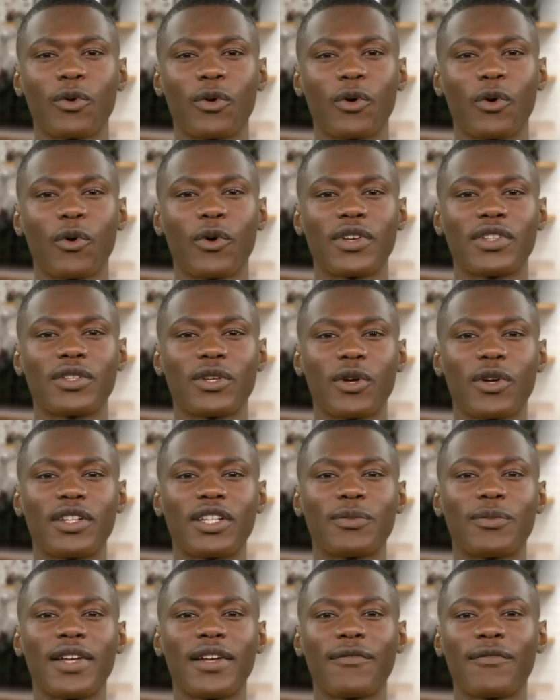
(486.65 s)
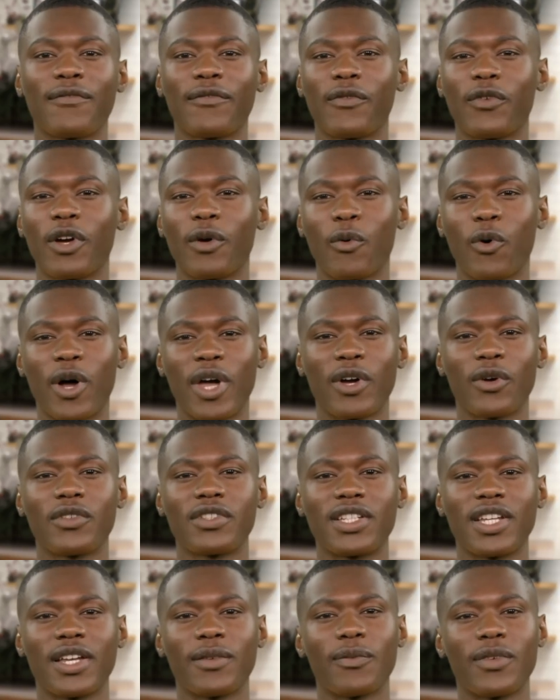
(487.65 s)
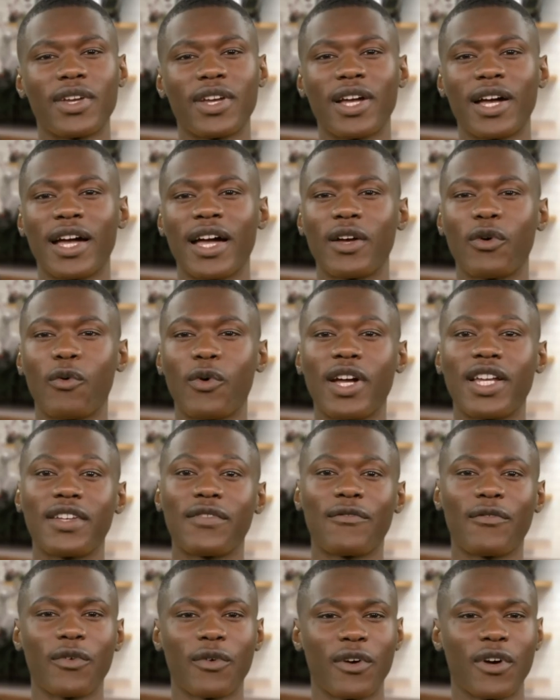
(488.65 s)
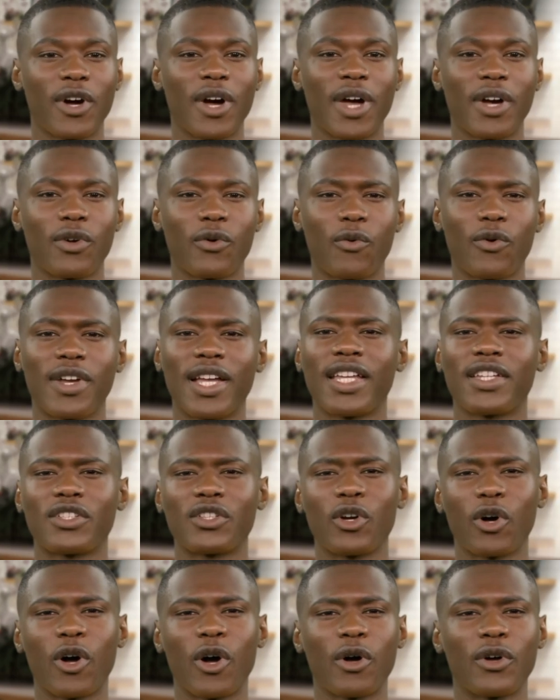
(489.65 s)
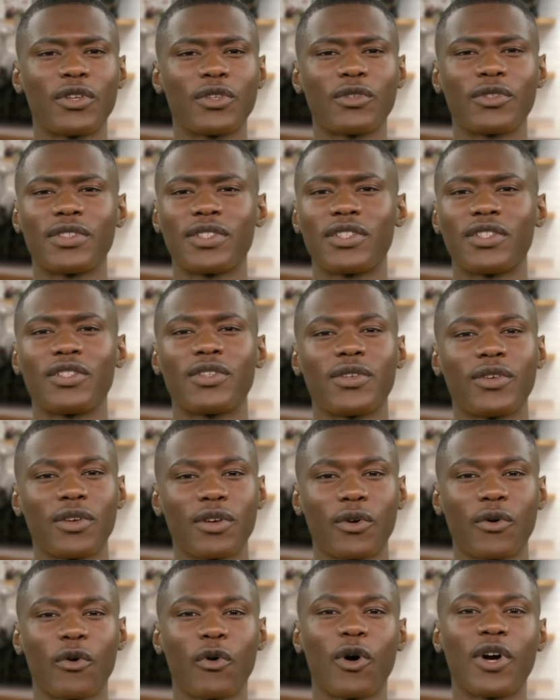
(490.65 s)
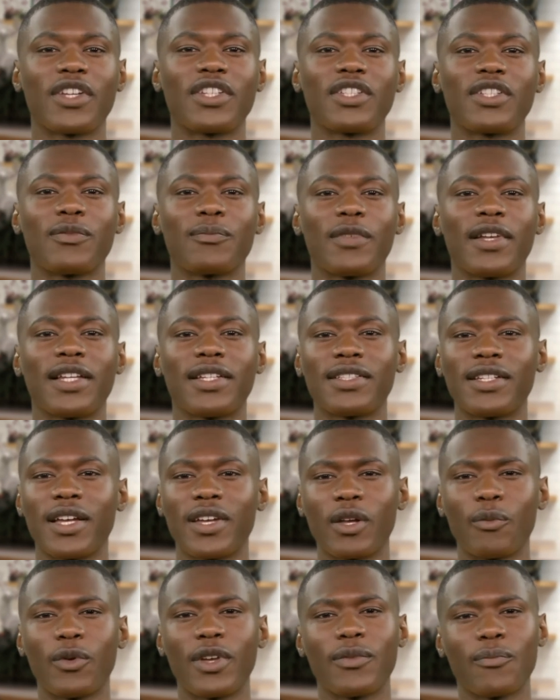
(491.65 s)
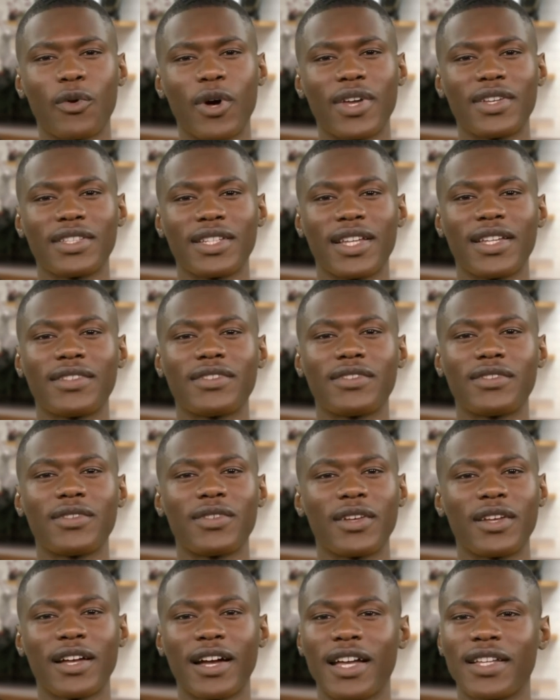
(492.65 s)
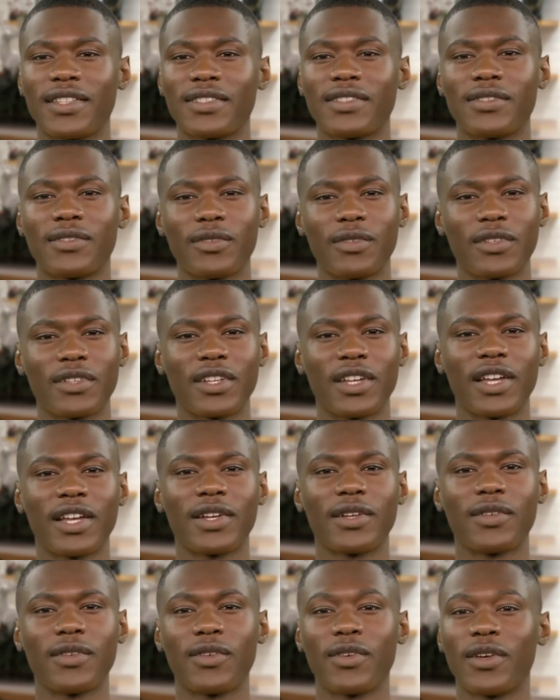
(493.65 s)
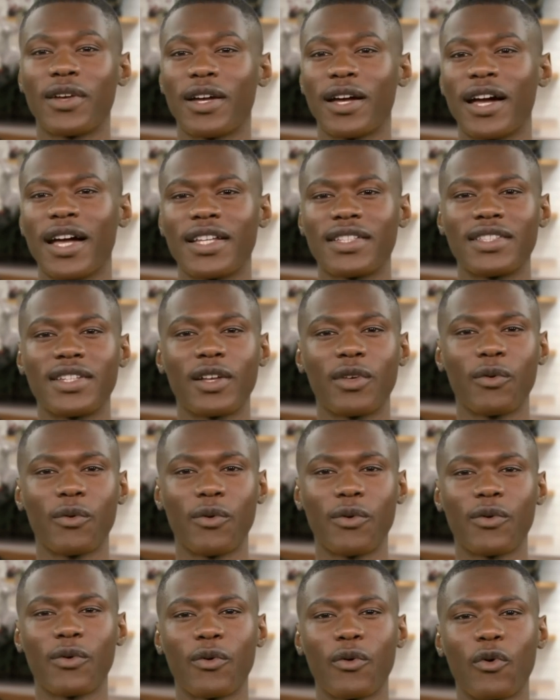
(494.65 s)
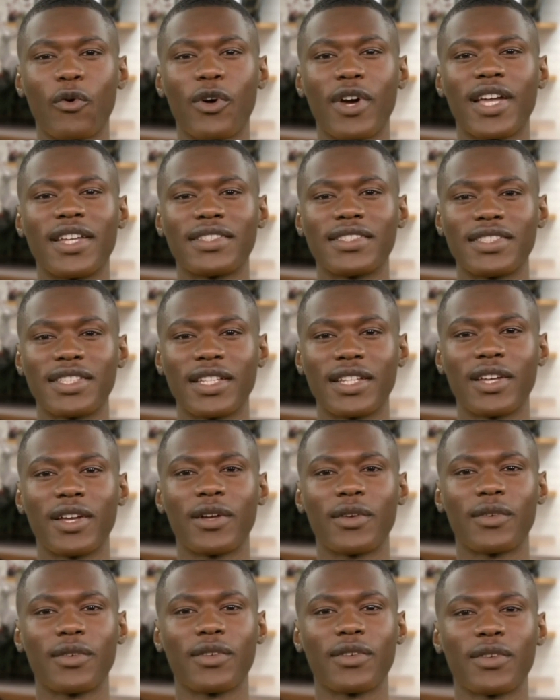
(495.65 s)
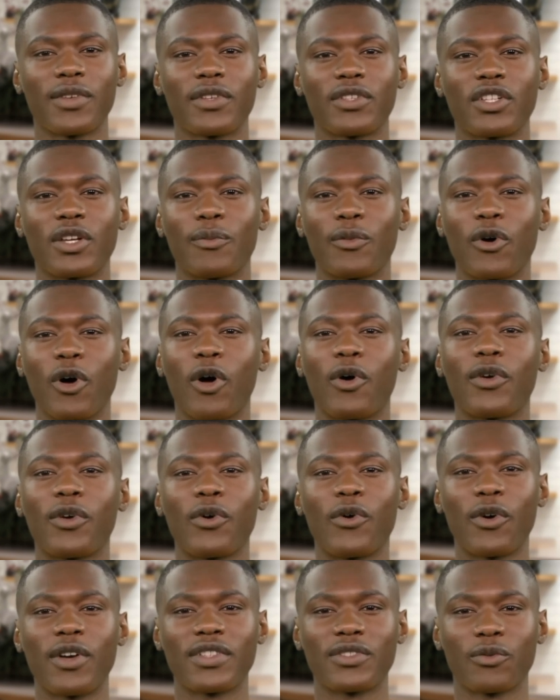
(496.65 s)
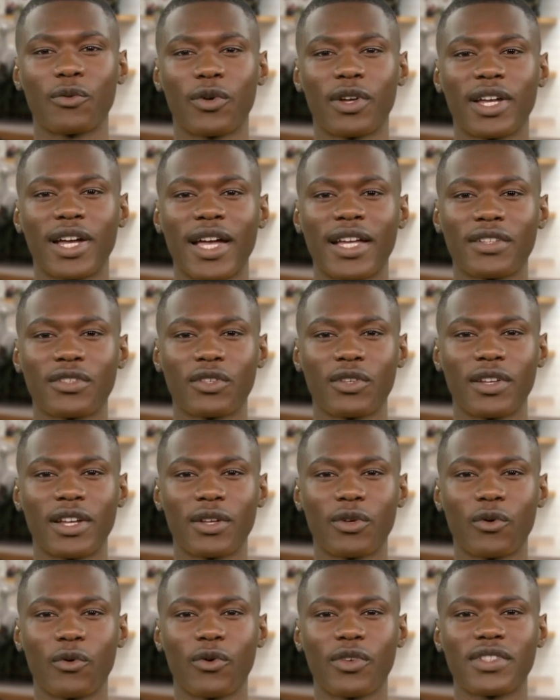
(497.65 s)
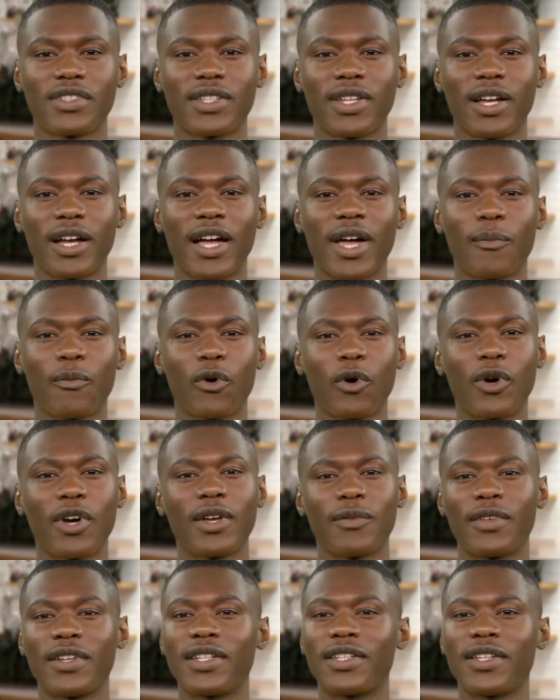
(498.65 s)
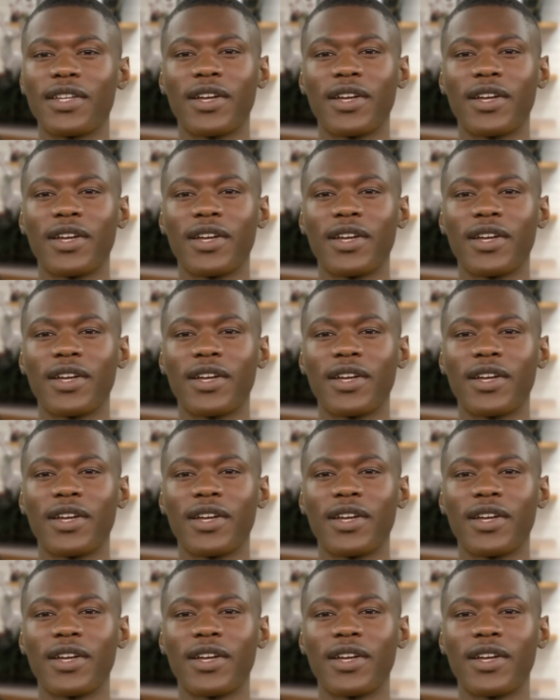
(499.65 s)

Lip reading: cords are to be of 3-wire type and rated for hard or extra hard usage. Cords should be indelibly marked S, ST, SO, or STO. Two-pronged cords or light-duty cords are prohibited.